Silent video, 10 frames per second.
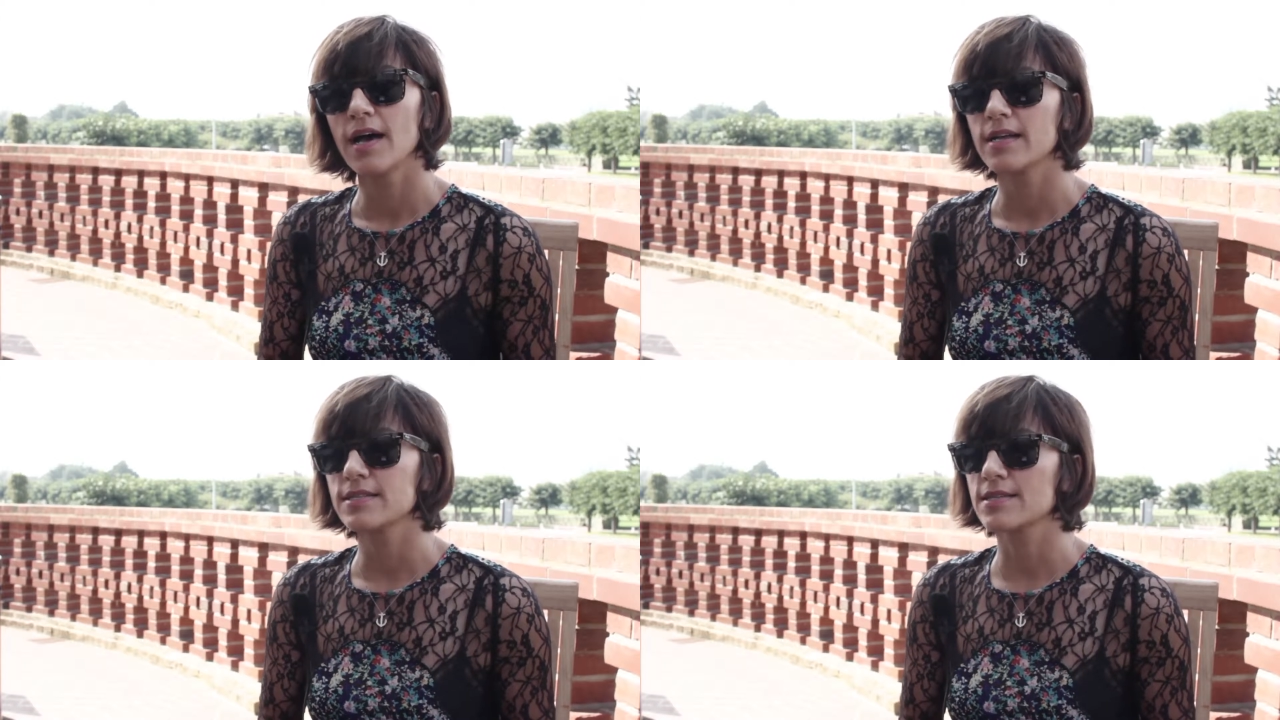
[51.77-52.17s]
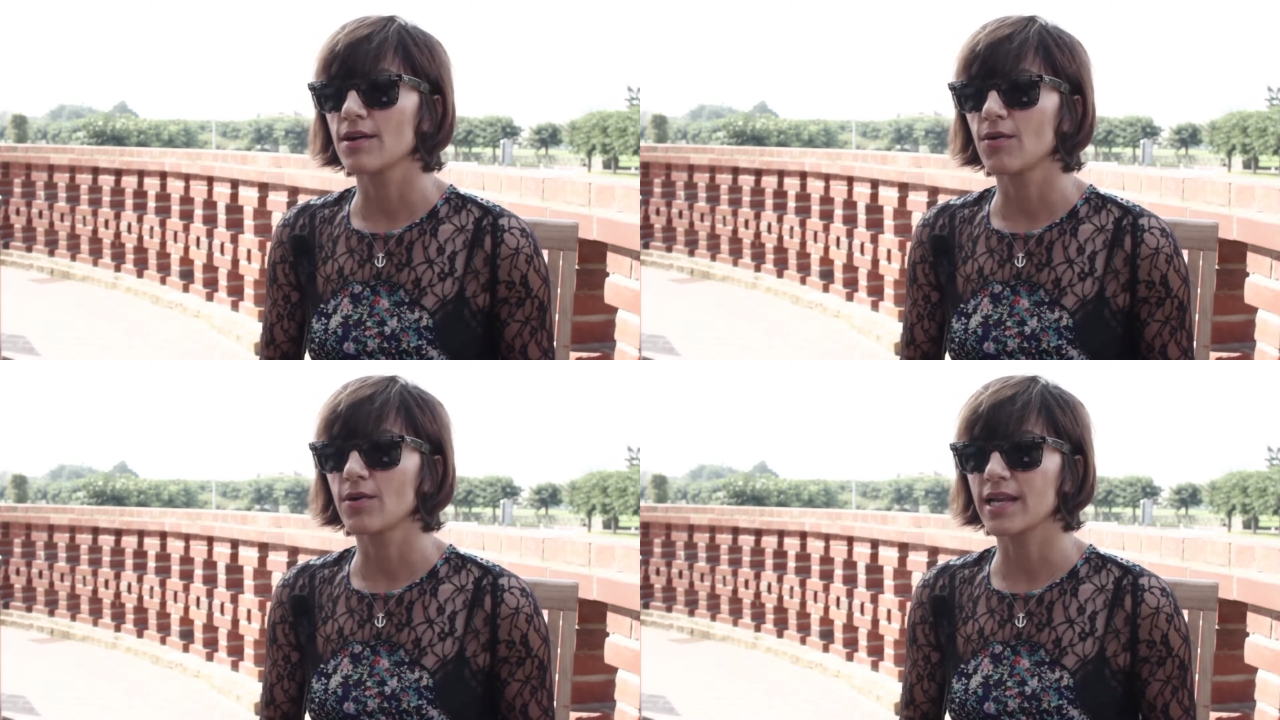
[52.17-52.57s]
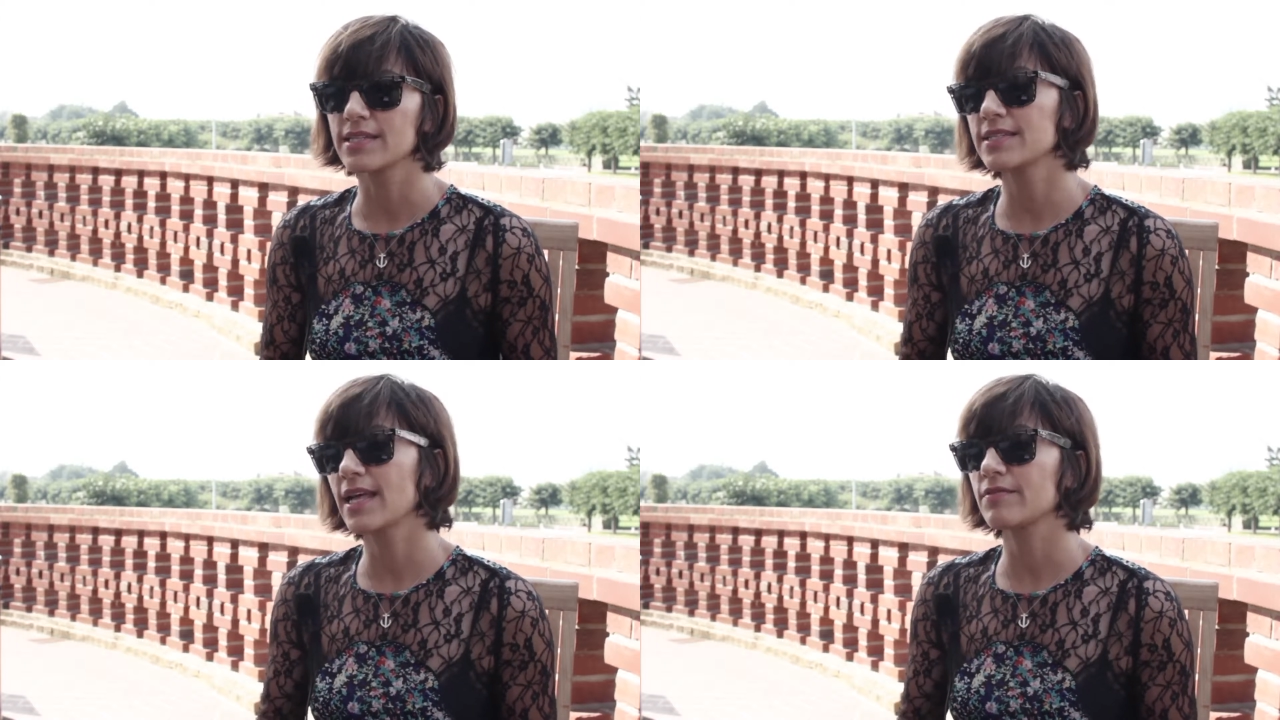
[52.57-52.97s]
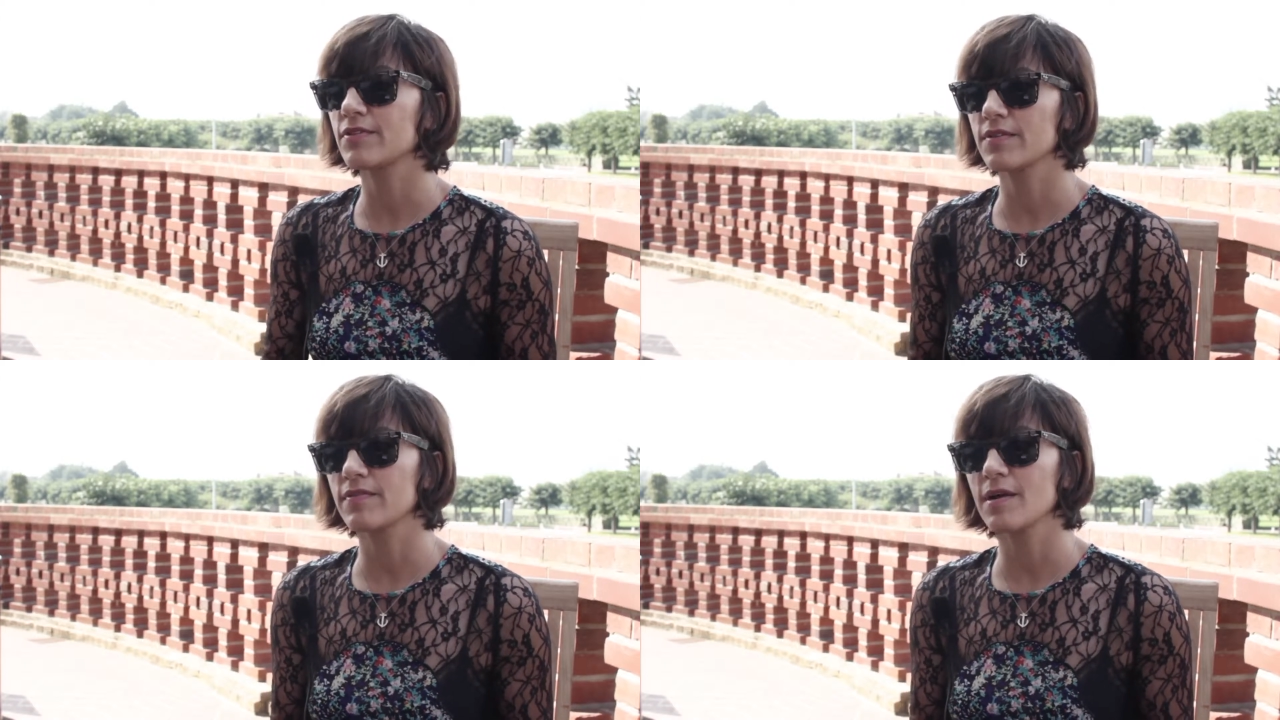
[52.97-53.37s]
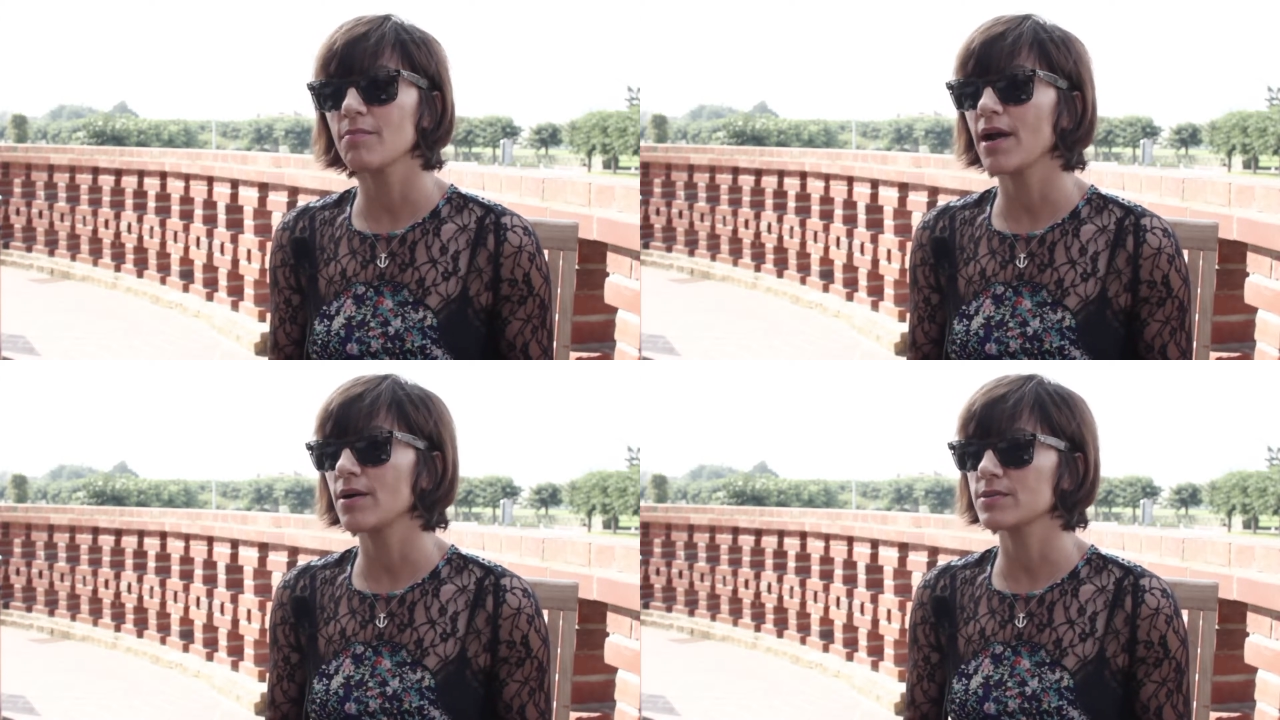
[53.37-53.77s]
And so when I did that for the
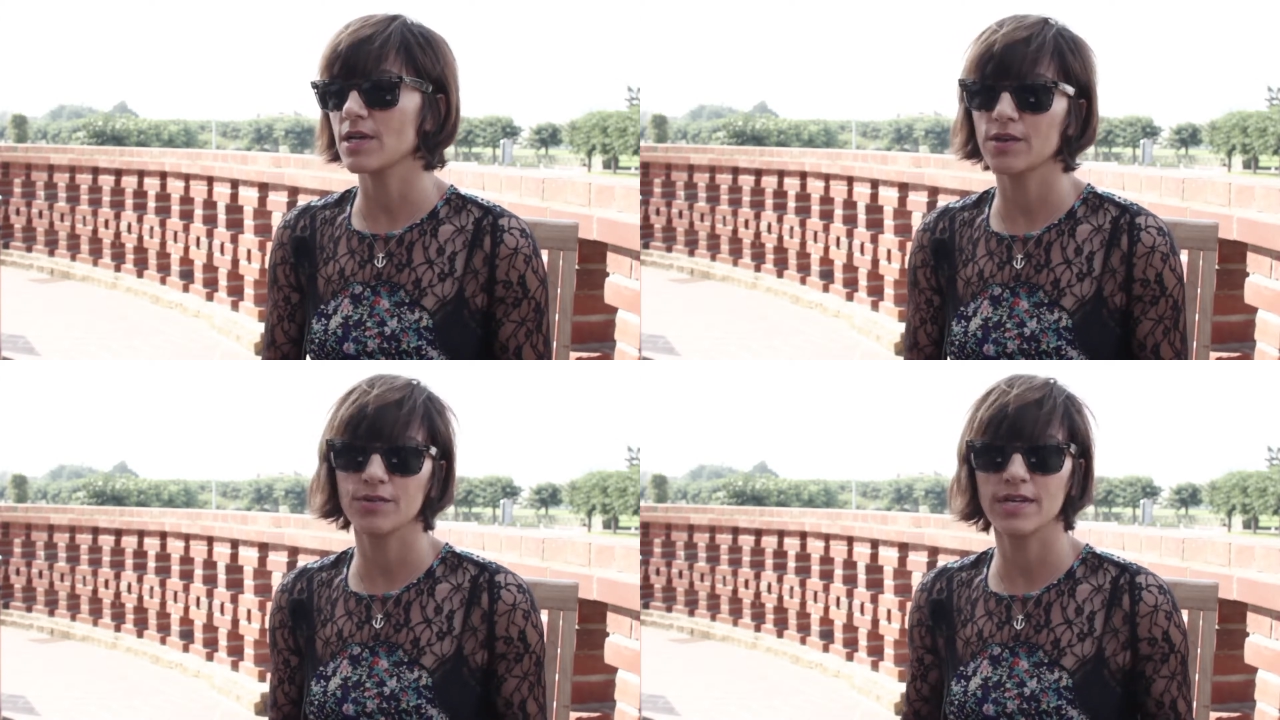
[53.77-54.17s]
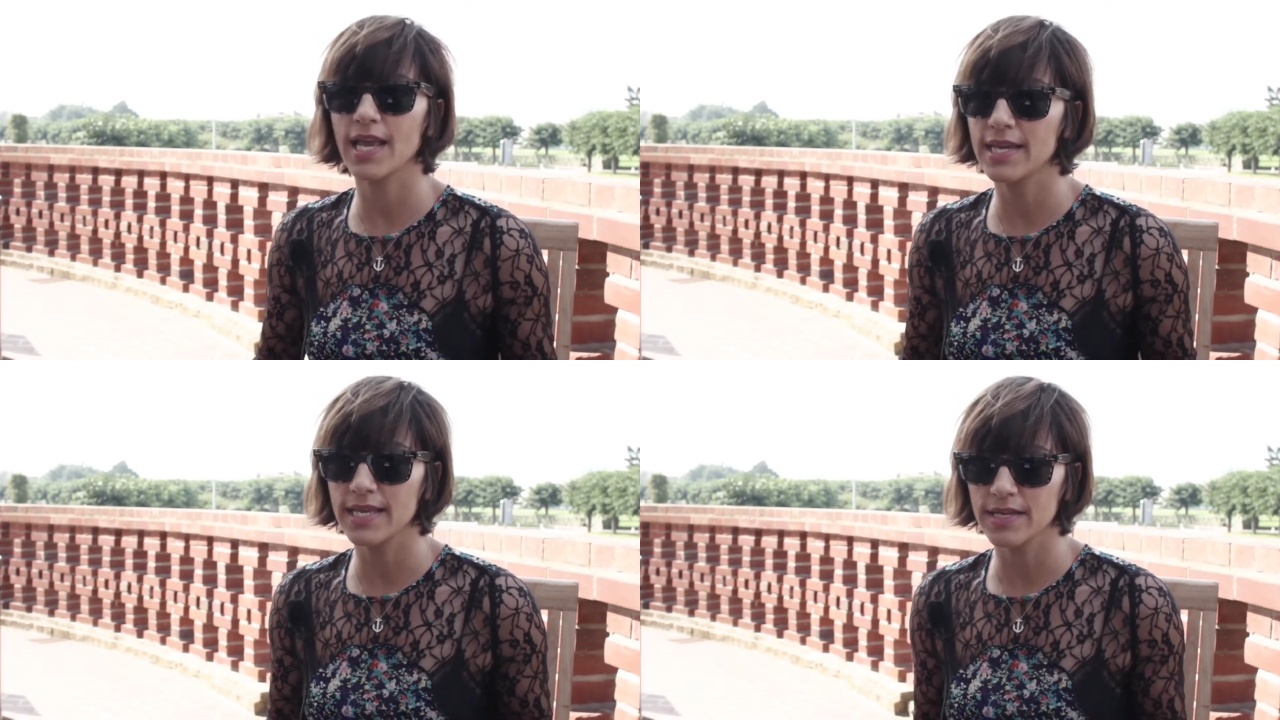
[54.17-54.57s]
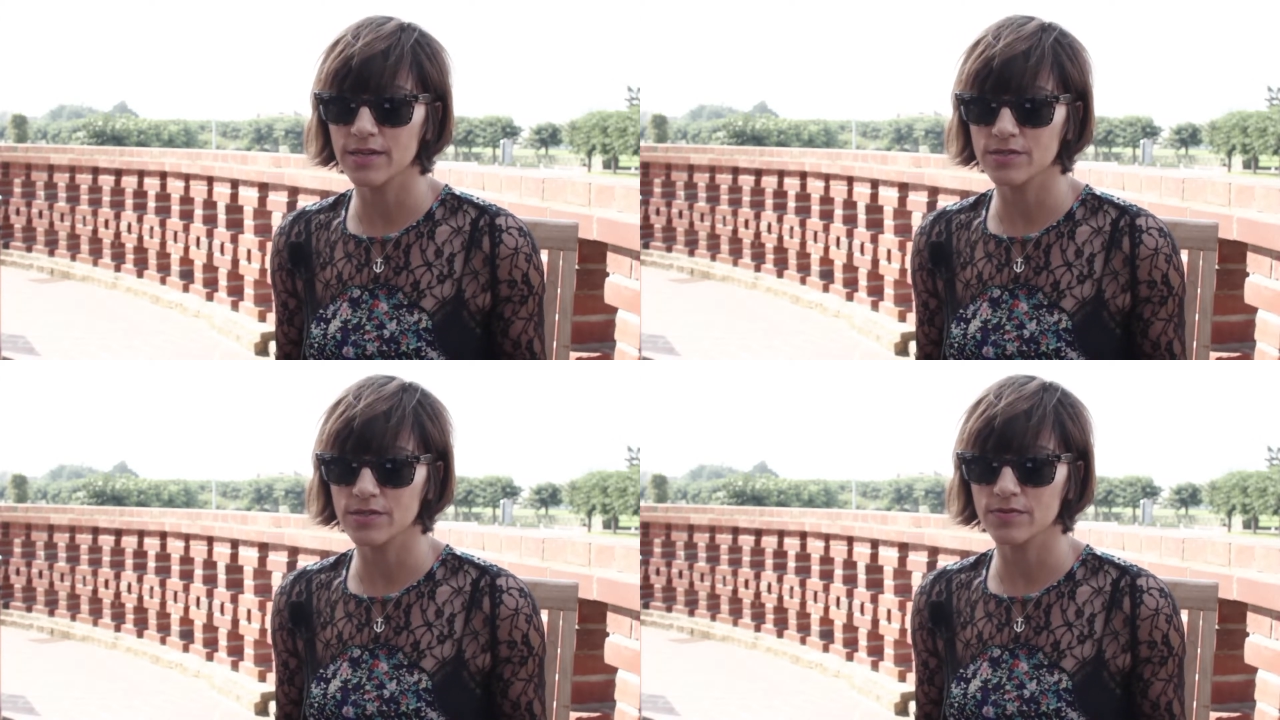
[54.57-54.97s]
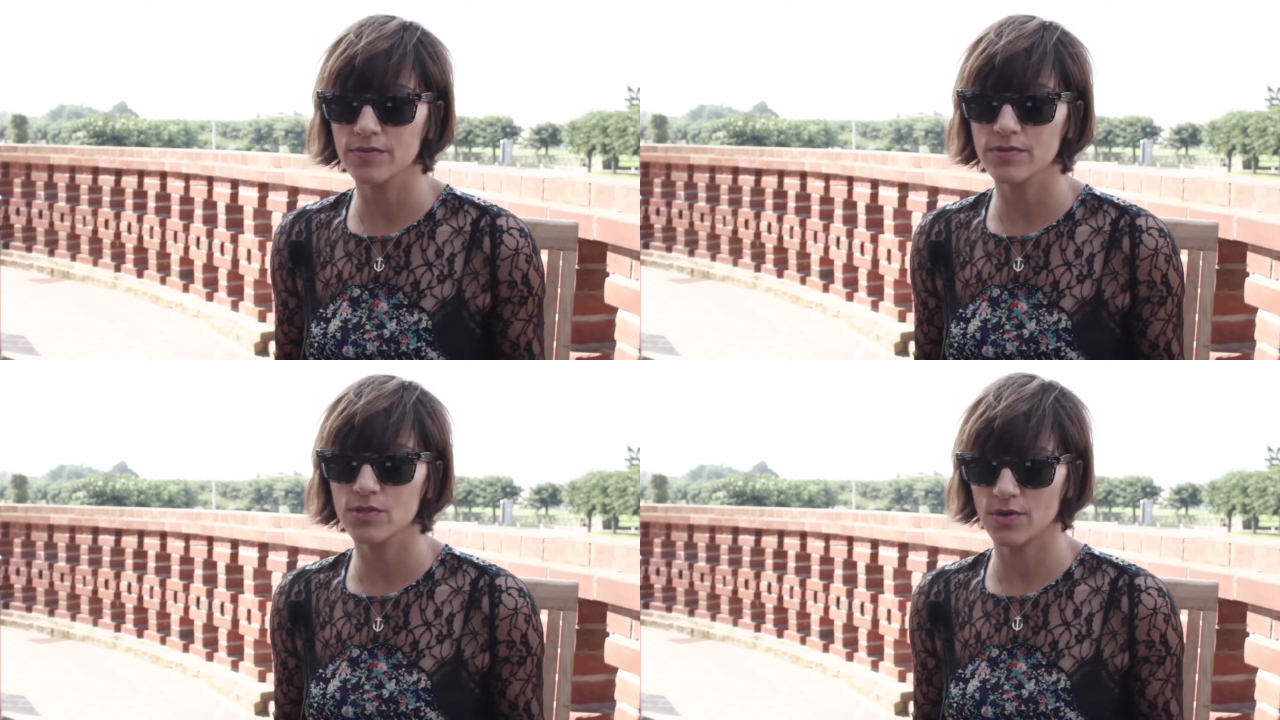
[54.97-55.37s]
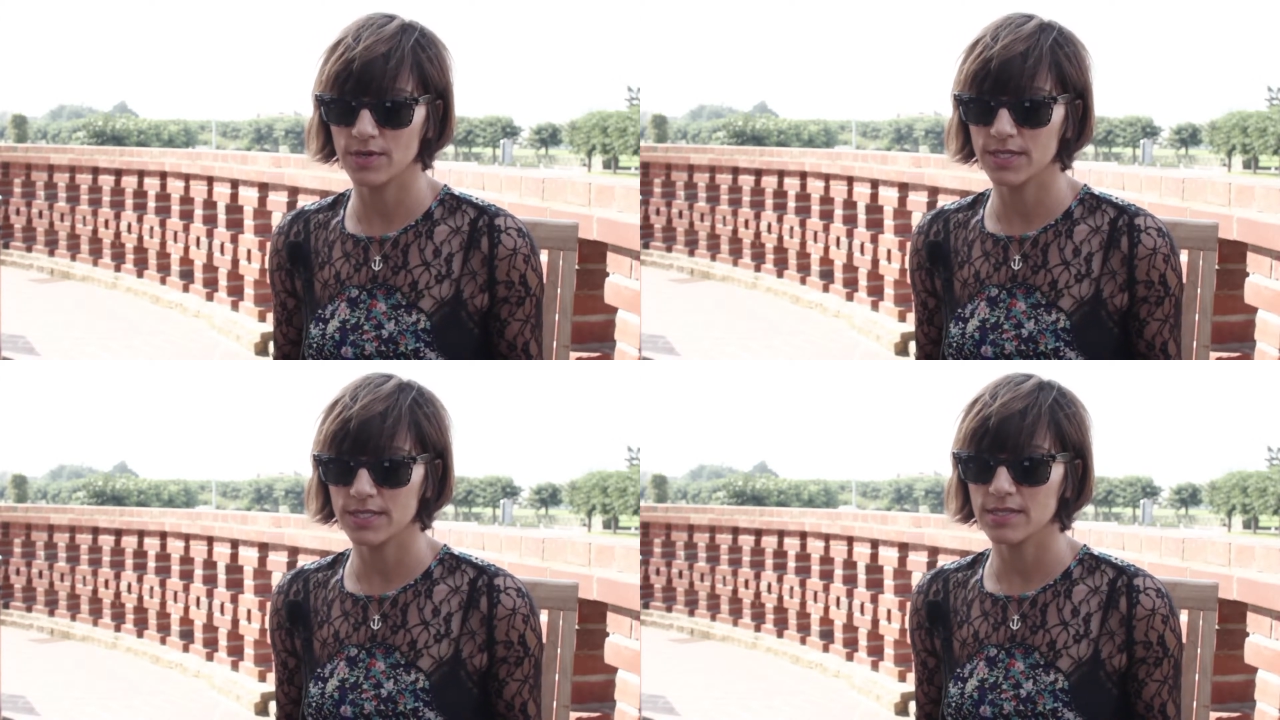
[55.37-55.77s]
vampire, it was 180 years of
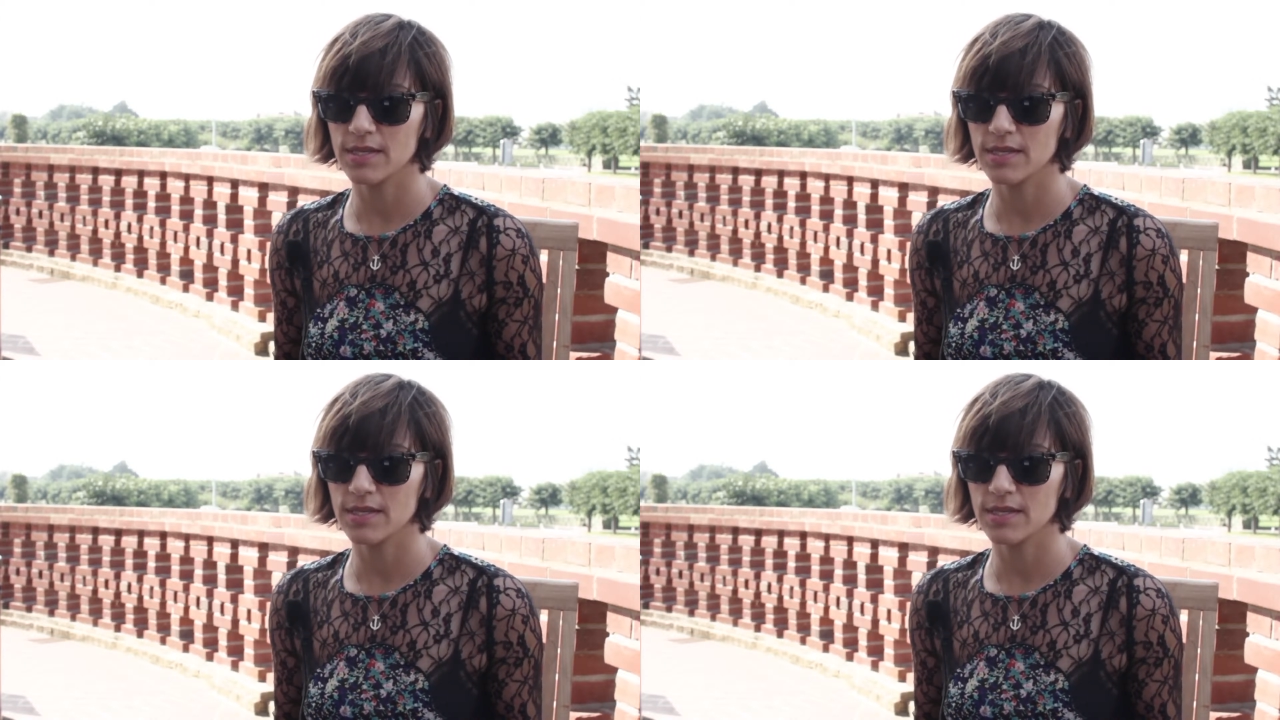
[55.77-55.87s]
story.